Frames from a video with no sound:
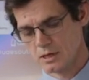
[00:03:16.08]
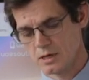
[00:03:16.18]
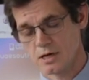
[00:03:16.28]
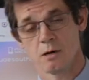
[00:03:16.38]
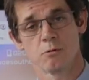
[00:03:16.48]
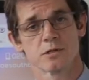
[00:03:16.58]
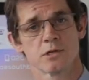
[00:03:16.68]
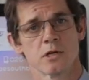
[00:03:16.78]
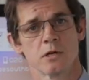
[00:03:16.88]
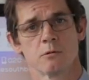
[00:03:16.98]
Now, I want
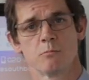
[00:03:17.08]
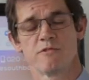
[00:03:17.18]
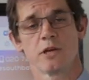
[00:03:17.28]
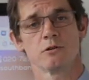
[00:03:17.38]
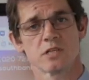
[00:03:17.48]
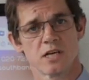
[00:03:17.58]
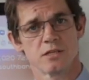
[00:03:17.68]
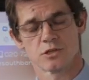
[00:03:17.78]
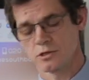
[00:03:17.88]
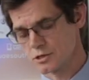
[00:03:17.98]
to bring your
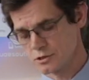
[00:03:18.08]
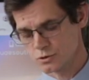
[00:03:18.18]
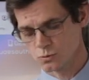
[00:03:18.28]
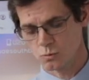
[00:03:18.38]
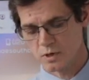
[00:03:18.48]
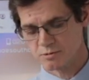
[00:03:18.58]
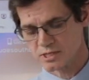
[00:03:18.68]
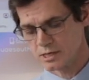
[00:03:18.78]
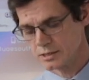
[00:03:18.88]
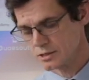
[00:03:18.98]
attention to the school
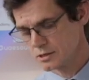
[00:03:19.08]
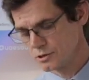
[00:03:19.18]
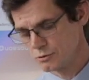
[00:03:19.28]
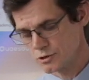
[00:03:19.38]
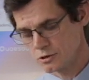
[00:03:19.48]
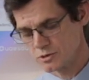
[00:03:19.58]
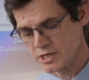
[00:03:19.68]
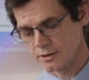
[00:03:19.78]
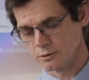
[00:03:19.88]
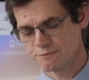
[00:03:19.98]
website and YouTube
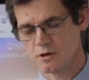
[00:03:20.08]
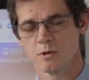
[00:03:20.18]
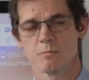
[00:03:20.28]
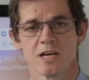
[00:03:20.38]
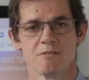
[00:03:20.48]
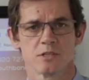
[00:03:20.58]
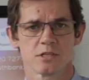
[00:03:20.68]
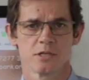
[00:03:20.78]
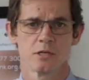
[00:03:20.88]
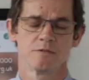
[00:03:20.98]
channel. From the parents'
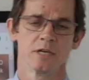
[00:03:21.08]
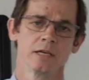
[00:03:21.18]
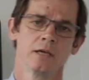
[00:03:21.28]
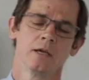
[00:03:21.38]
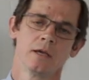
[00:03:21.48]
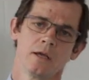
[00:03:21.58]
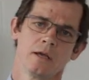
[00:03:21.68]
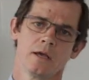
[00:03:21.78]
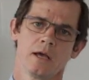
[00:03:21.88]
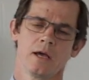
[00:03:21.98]
survey,
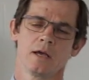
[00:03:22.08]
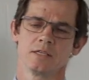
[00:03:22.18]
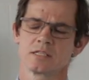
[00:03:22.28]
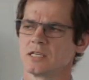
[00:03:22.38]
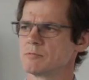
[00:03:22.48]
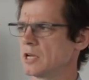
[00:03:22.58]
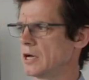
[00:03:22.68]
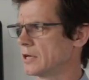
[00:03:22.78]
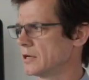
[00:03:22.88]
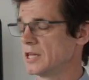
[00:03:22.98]
it seems
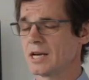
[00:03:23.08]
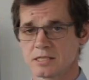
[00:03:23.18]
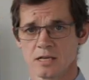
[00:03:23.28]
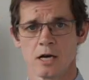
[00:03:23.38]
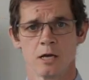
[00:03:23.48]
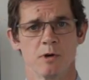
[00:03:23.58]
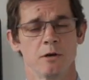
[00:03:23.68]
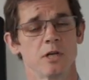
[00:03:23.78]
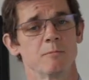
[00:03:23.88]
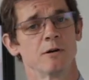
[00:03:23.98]
like at that time,
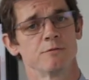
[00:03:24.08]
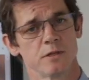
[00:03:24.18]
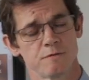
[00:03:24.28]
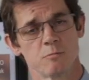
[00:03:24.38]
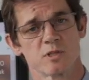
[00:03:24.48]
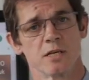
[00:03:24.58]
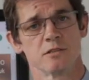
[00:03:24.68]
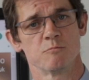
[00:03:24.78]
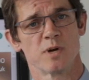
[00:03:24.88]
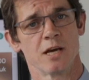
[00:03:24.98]
only about 50%
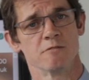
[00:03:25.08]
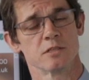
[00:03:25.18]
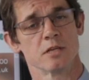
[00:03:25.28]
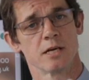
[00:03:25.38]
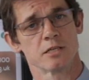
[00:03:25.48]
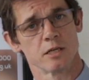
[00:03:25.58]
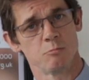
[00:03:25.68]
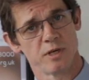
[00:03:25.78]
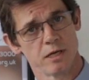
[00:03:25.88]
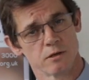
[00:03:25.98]
of parents had actually
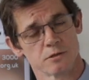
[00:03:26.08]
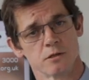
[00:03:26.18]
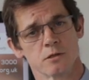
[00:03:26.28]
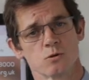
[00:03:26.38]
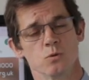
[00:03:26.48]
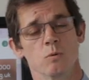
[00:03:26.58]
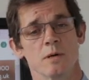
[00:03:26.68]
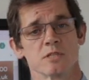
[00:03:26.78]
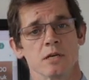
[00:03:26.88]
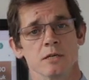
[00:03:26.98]
been onto the school
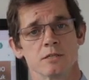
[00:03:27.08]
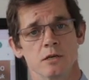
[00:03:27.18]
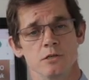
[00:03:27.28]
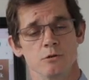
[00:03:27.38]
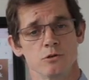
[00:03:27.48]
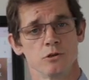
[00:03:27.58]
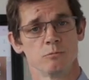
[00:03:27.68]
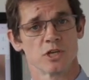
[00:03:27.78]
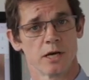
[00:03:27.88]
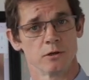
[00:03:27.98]
website and YouTube
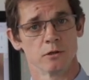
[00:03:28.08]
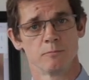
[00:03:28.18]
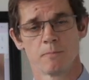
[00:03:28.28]
channel.